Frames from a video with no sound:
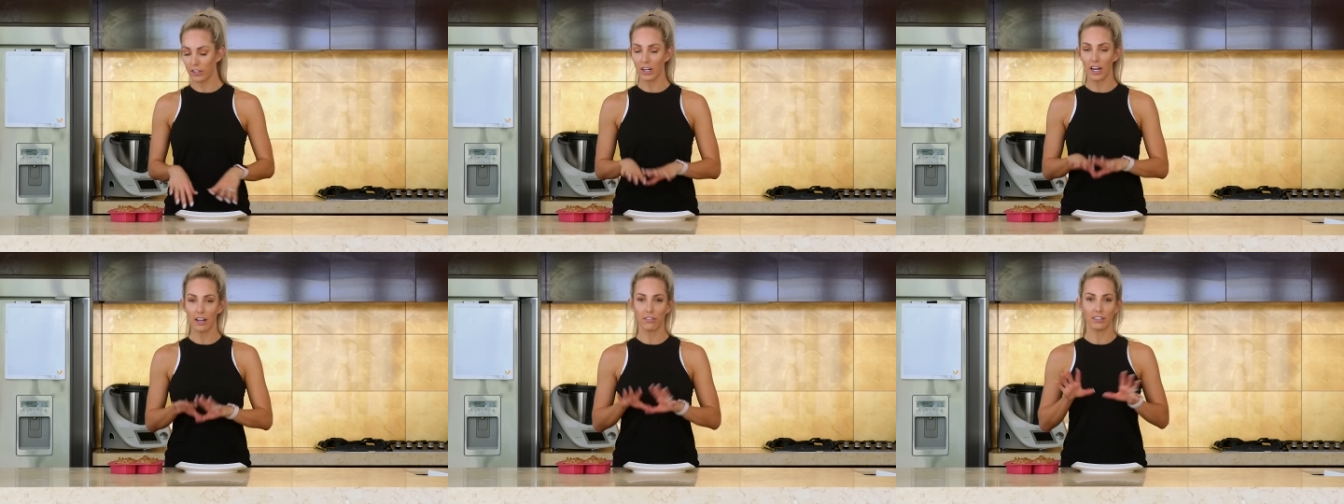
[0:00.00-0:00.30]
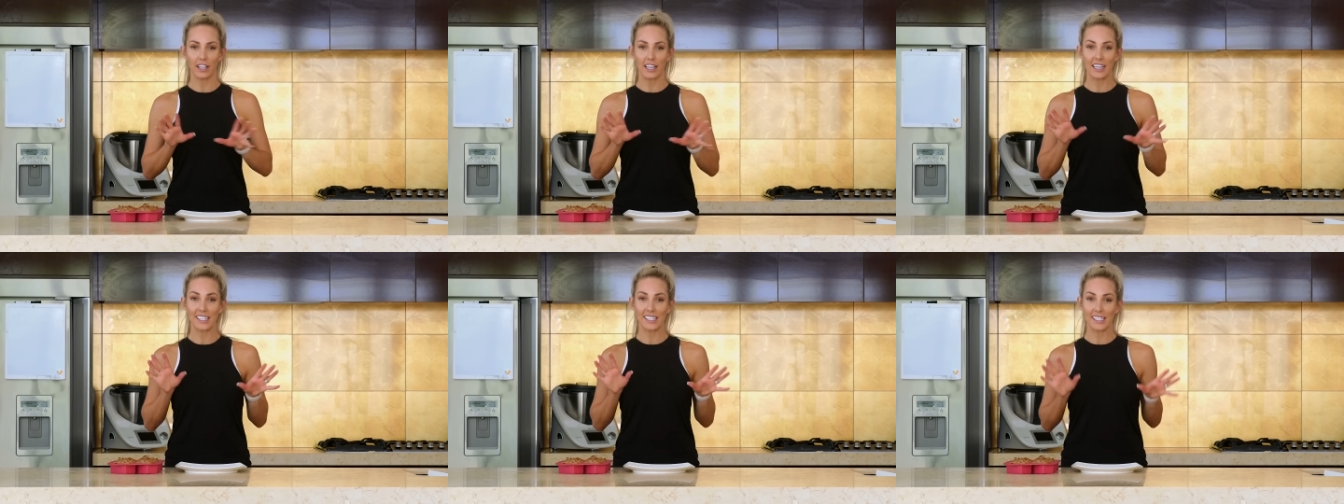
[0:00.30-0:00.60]
I've
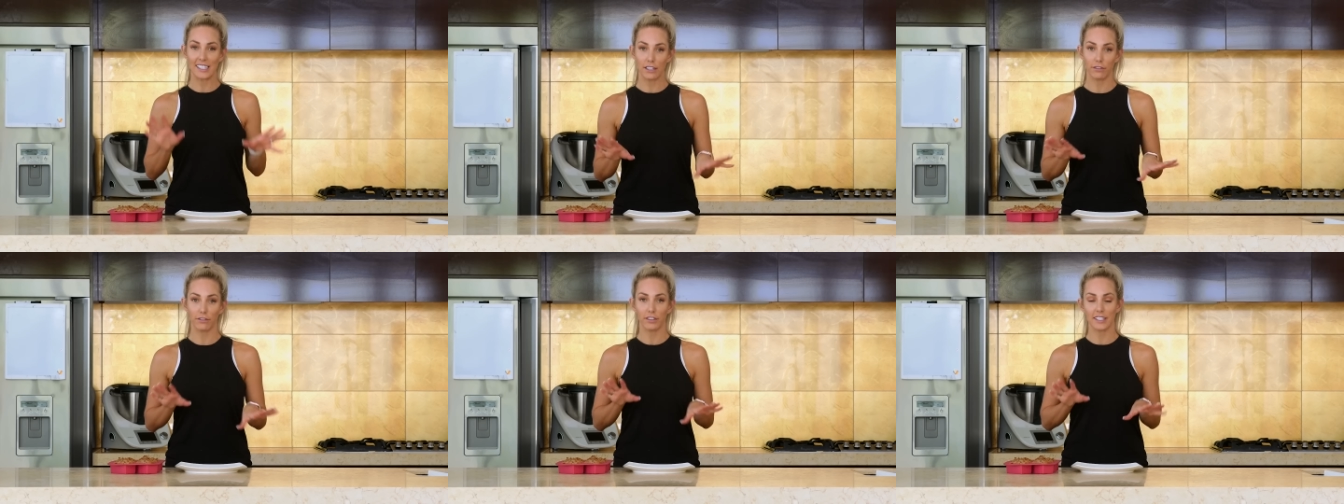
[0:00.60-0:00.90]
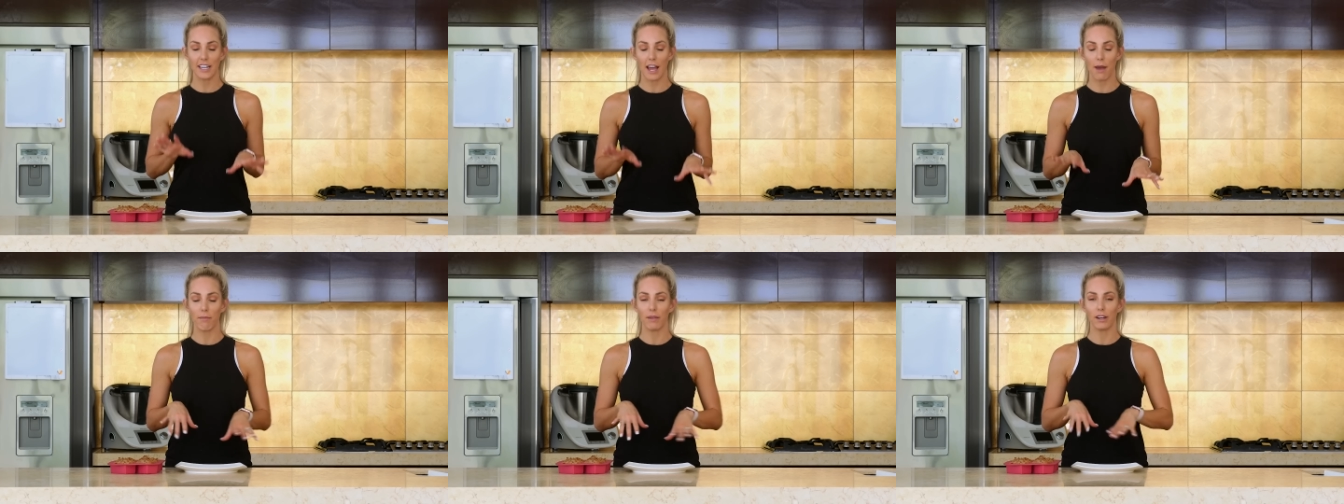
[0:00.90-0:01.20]
let it sit for
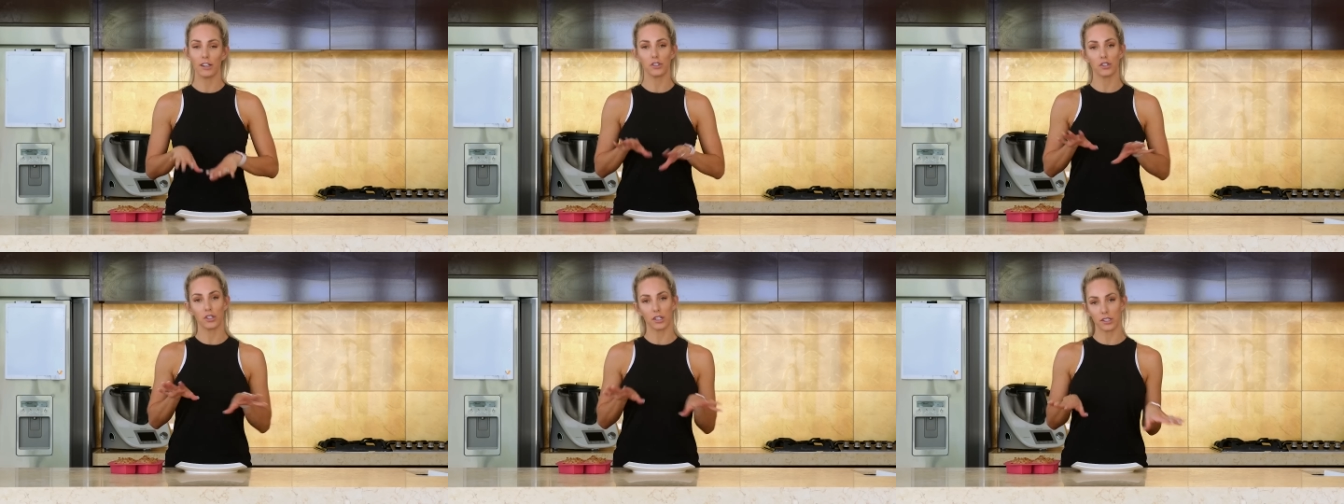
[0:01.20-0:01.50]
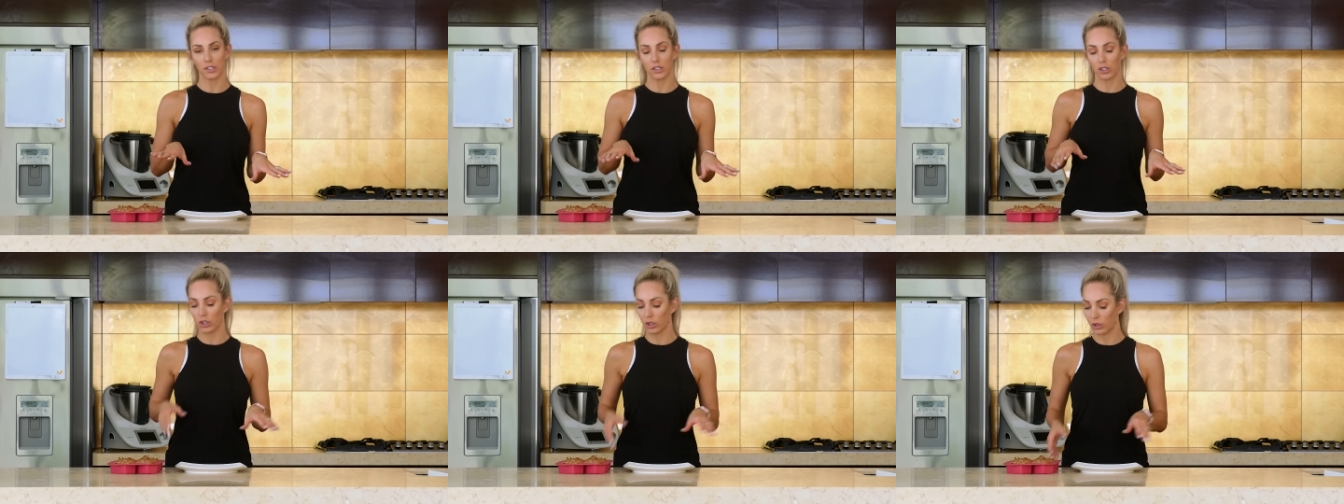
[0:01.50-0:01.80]
10 minutes
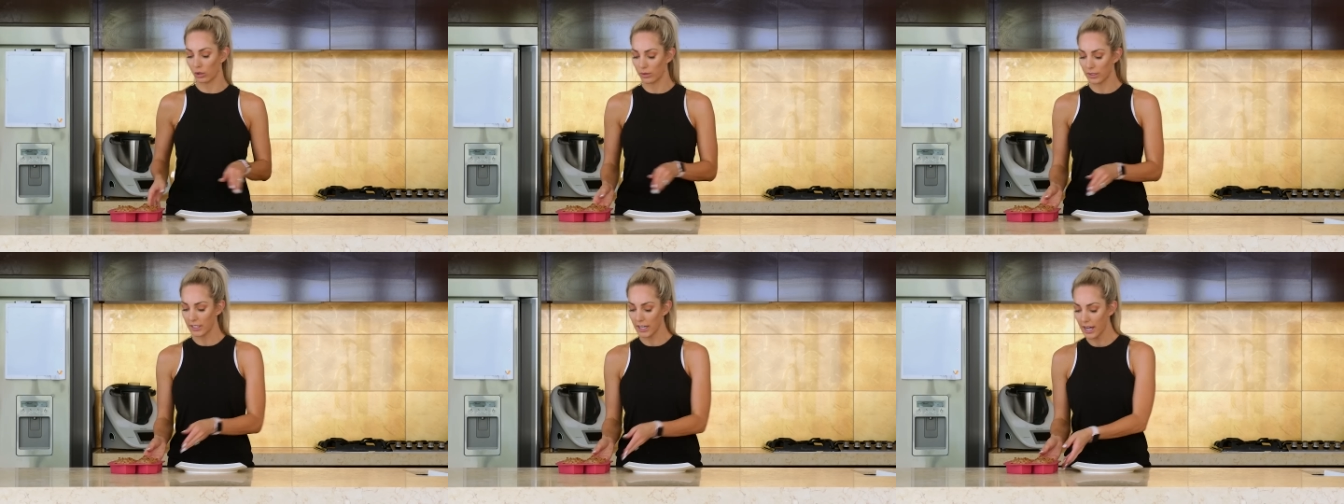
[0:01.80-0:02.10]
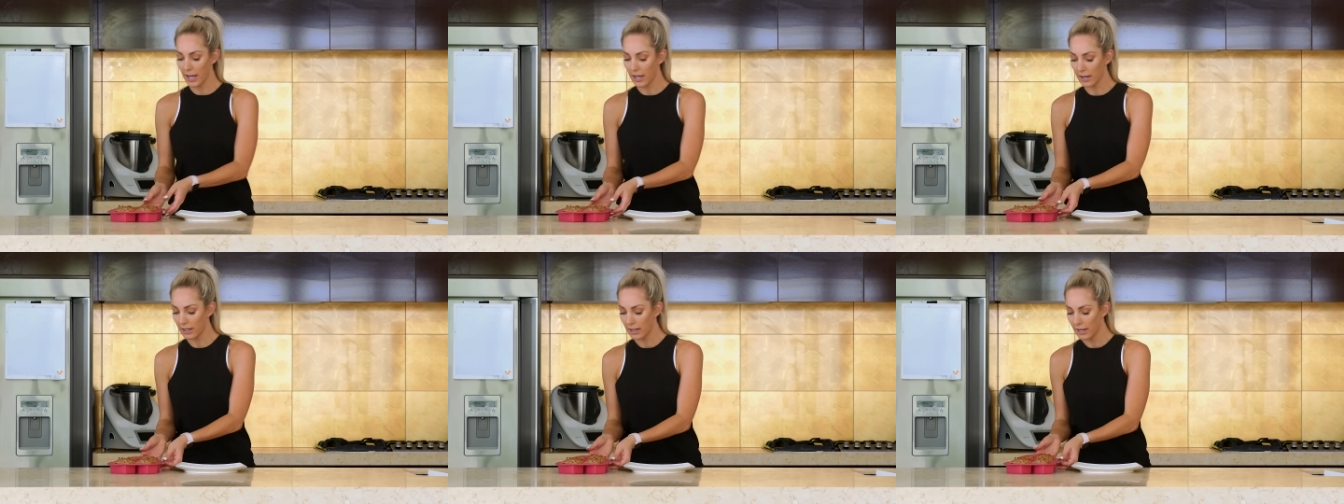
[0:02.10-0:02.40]
just to cool
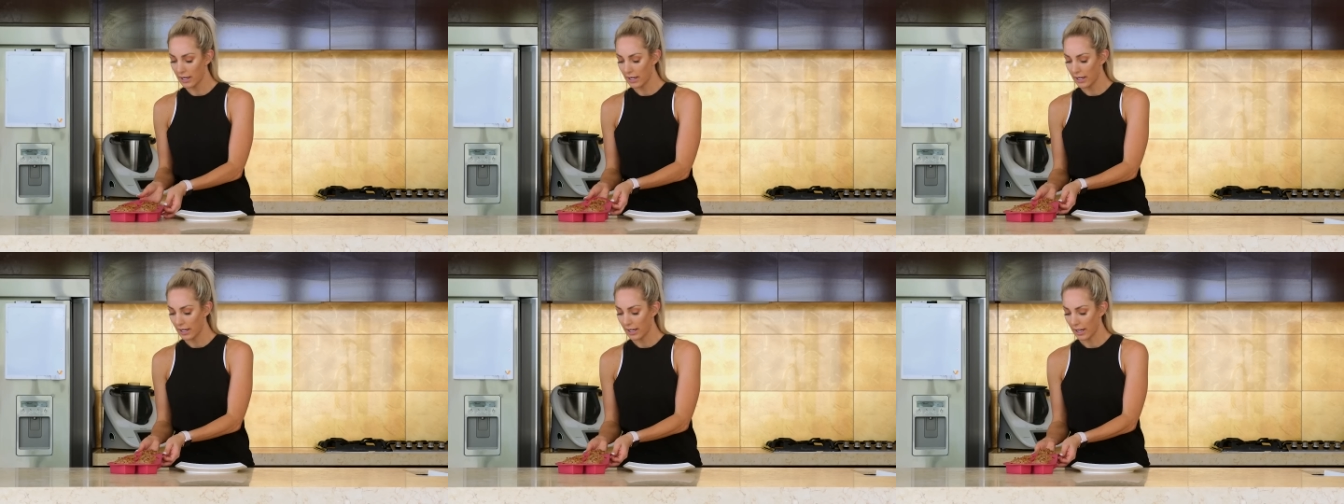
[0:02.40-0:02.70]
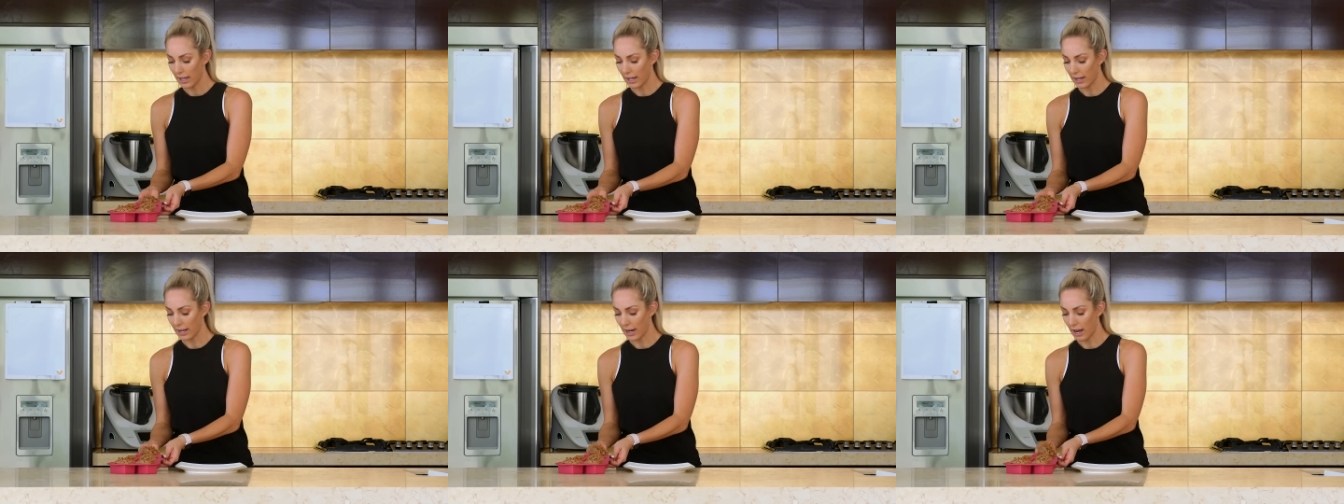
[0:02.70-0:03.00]
down,
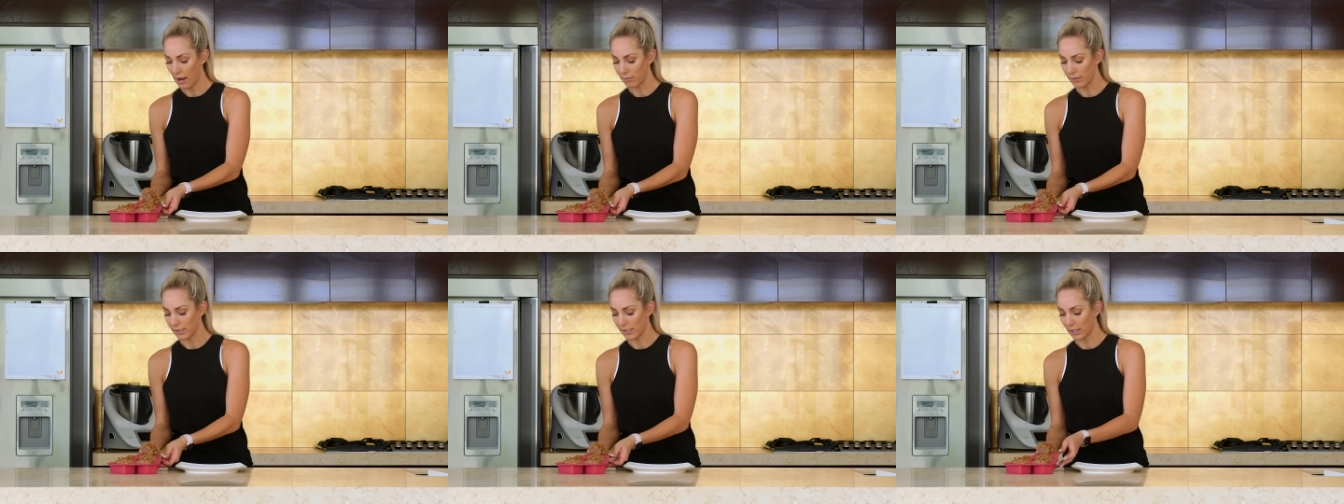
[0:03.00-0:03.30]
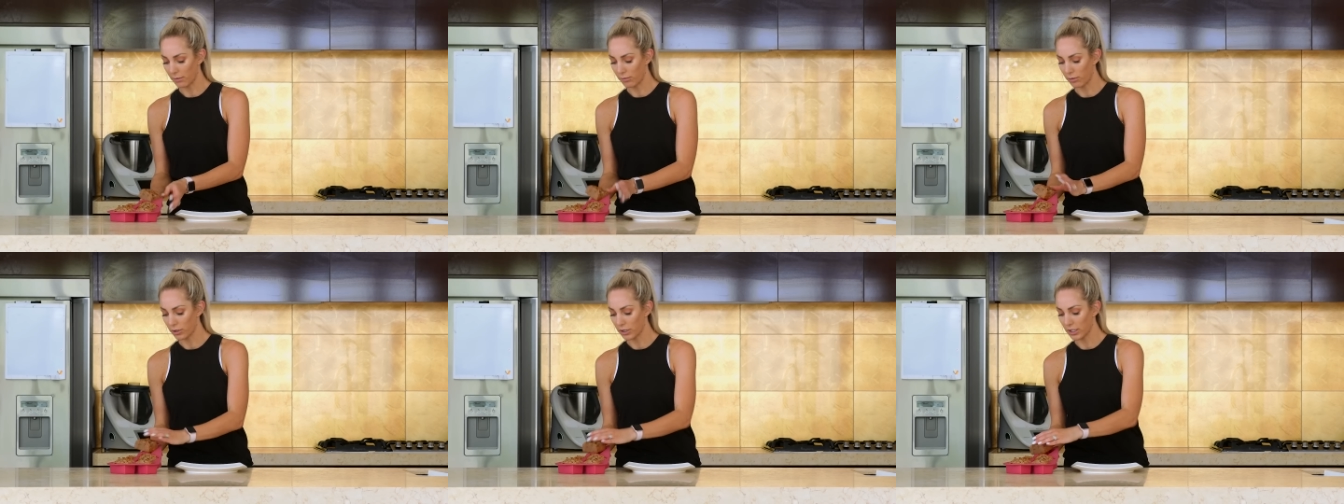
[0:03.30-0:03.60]
and now I'm just
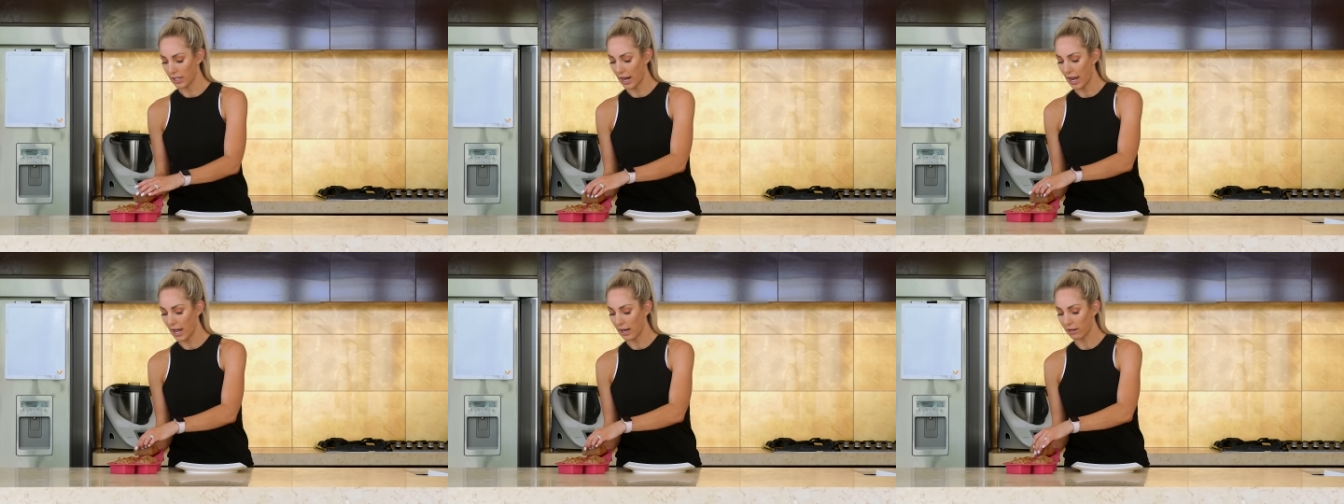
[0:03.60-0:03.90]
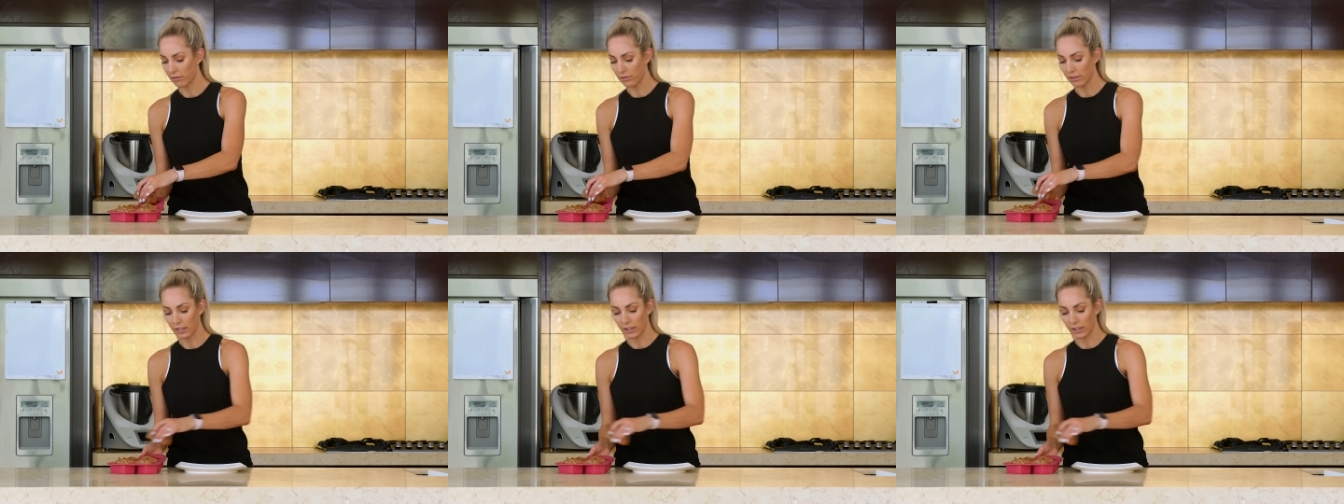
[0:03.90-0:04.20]
gonna push it out of the